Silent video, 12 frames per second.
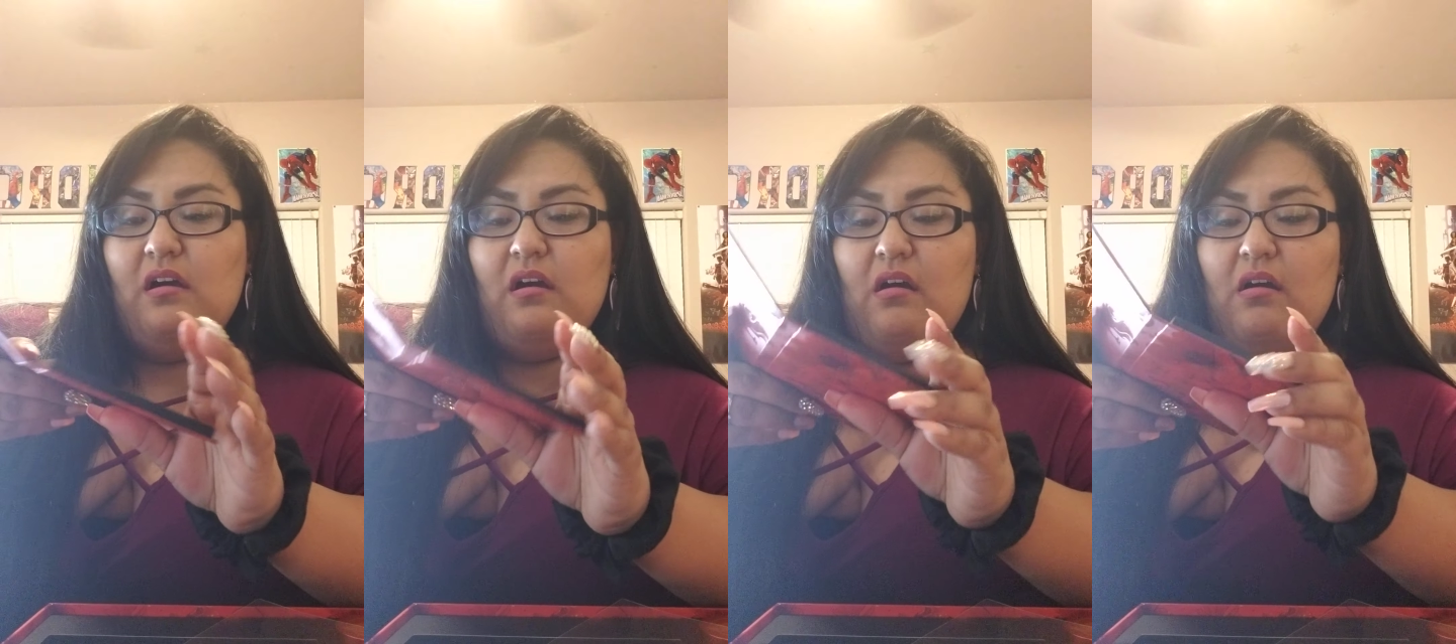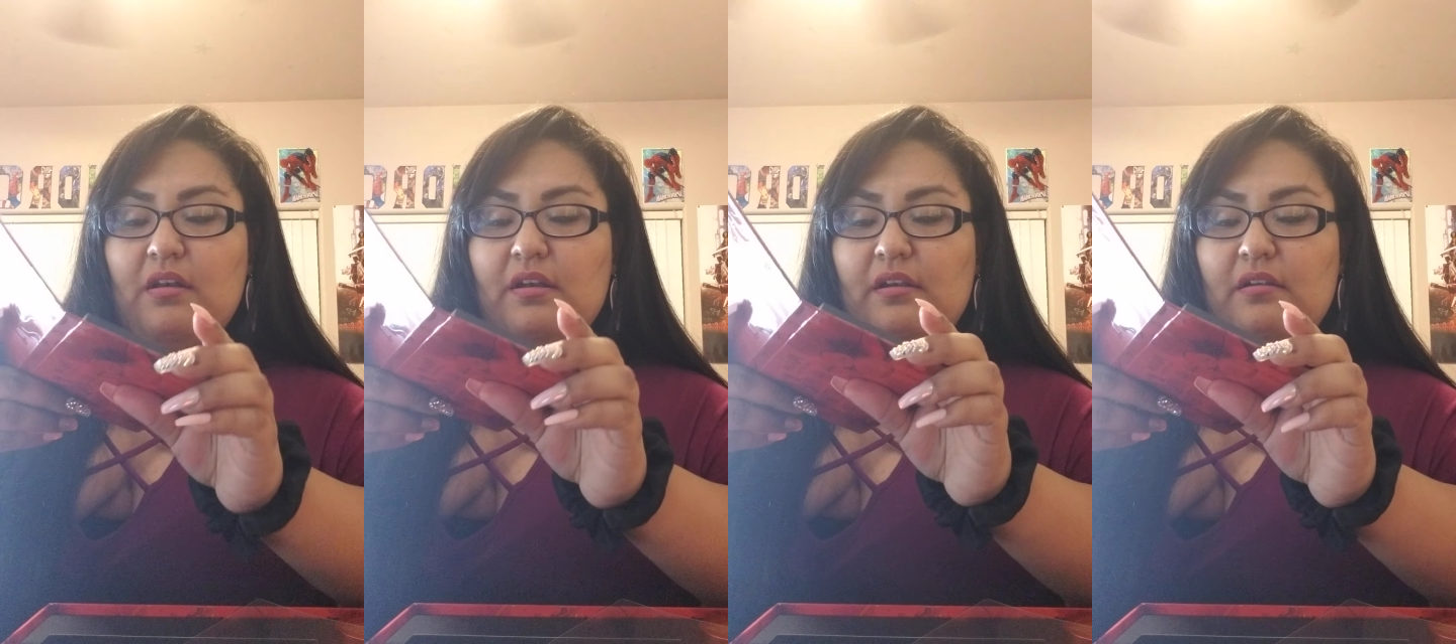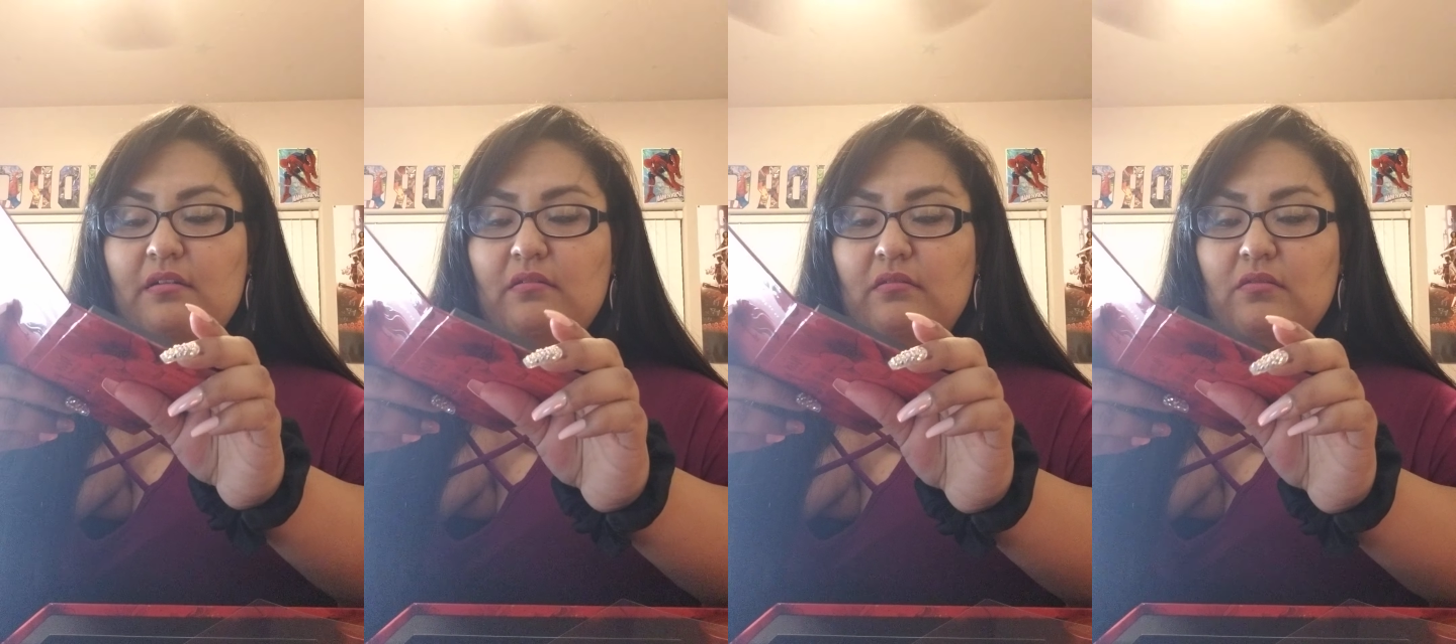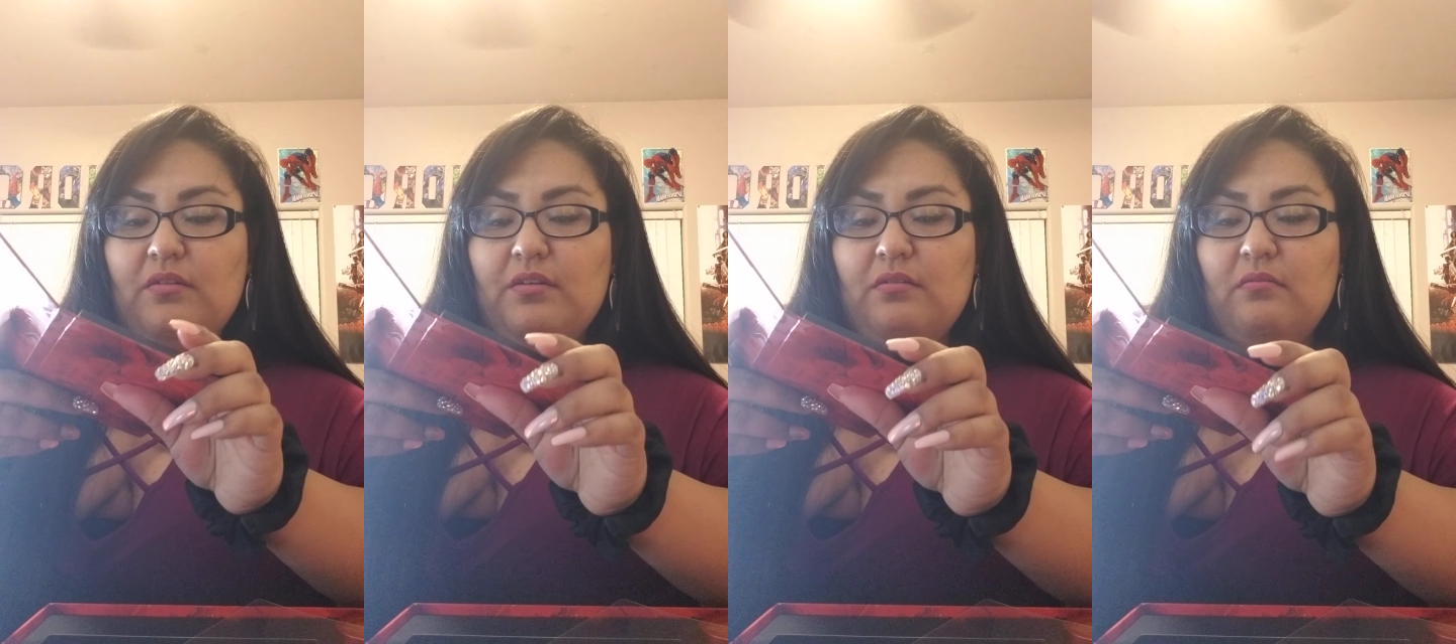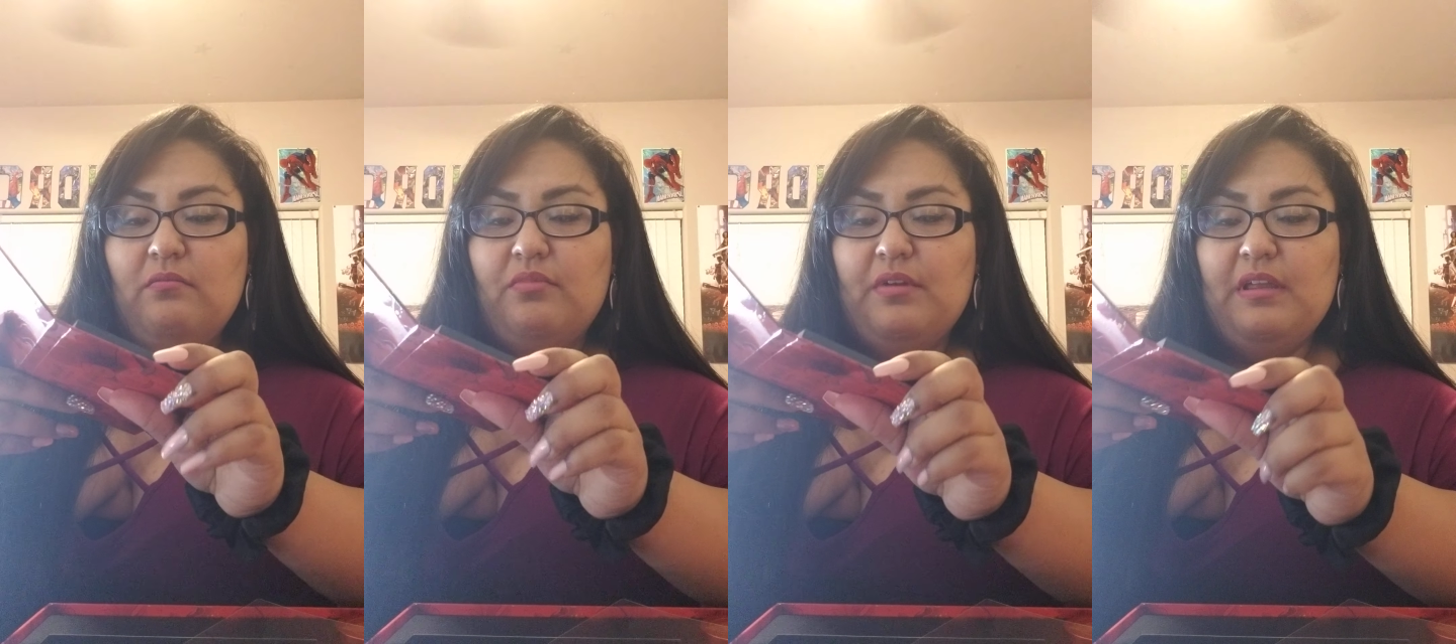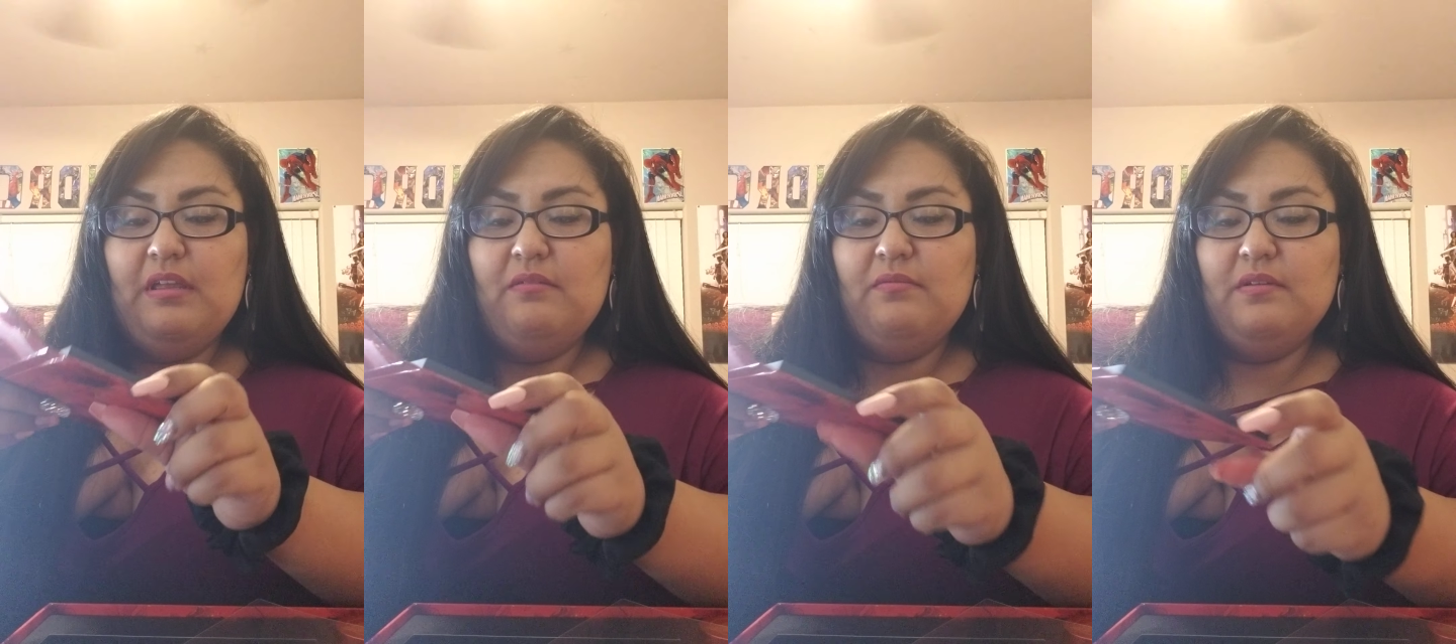Honor, Loyal,
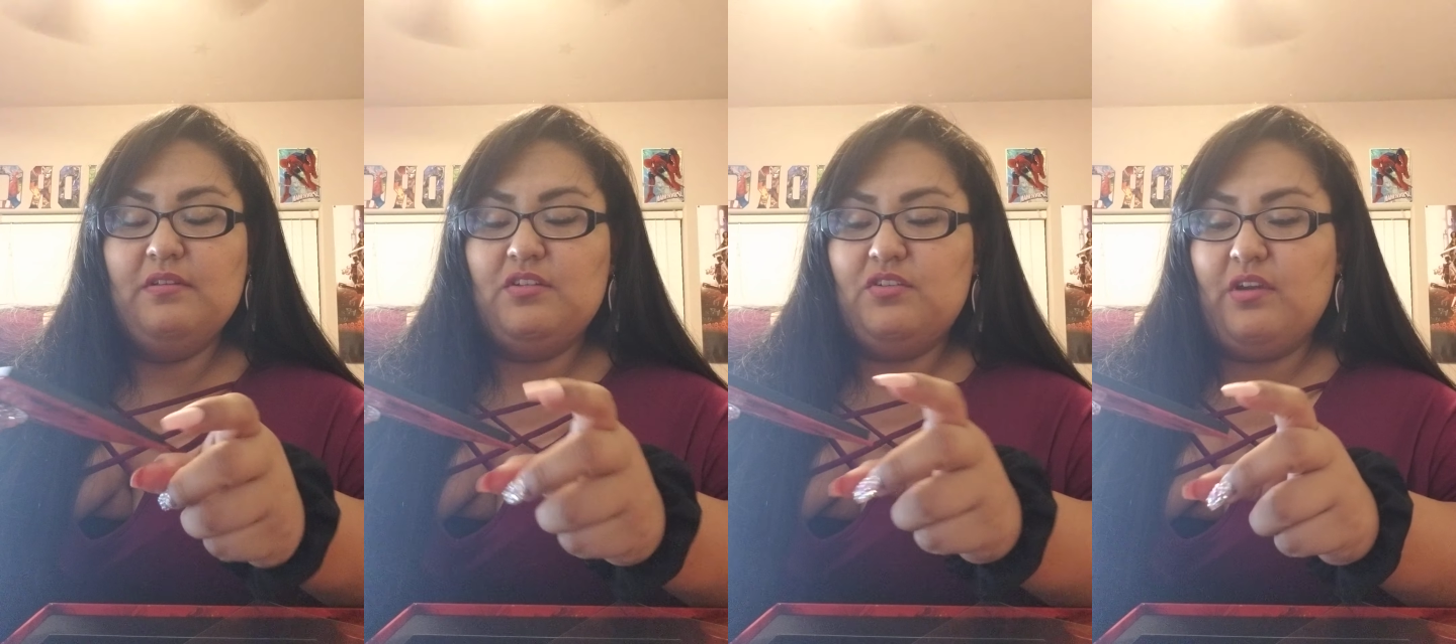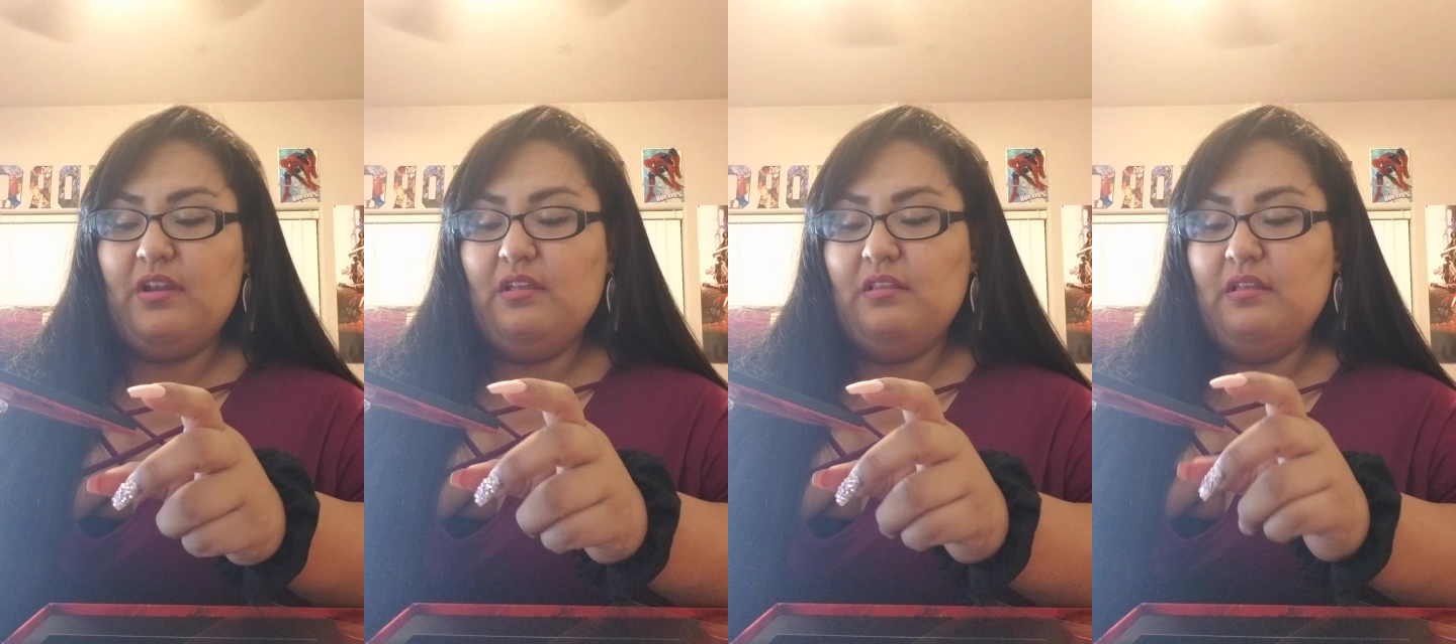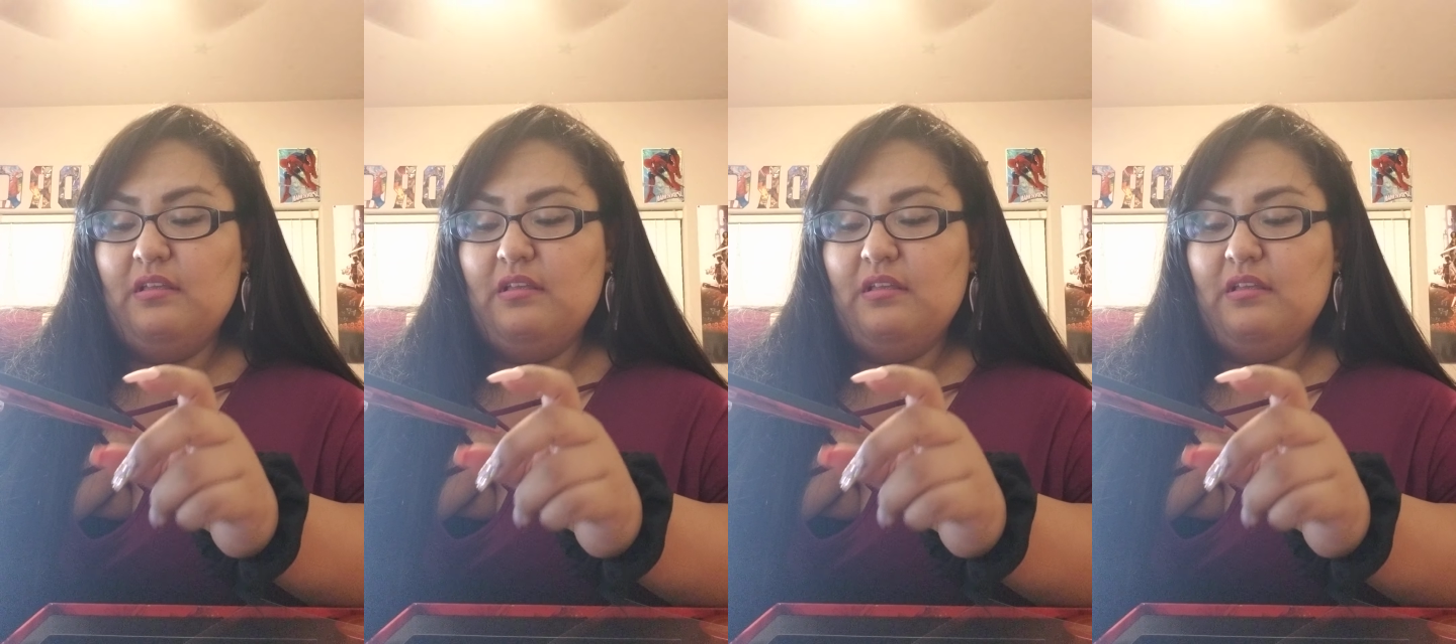Brave, Strength,